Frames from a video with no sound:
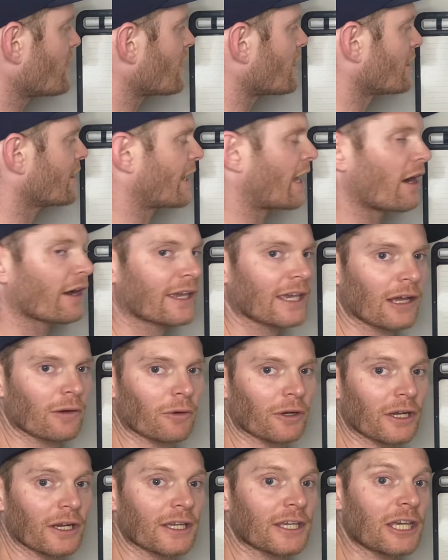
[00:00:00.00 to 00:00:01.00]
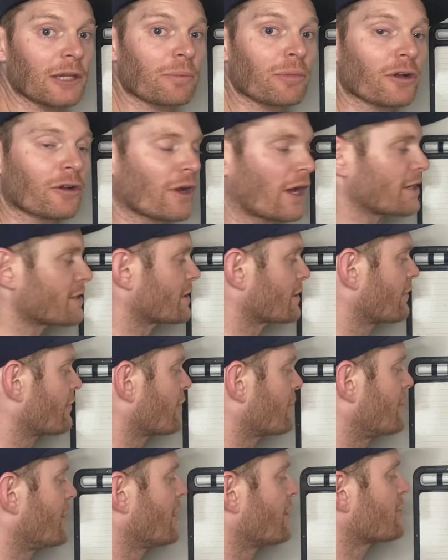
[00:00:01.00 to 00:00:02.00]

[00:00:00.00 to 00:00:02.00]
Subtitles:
Now again, we're going to keep progressing from here.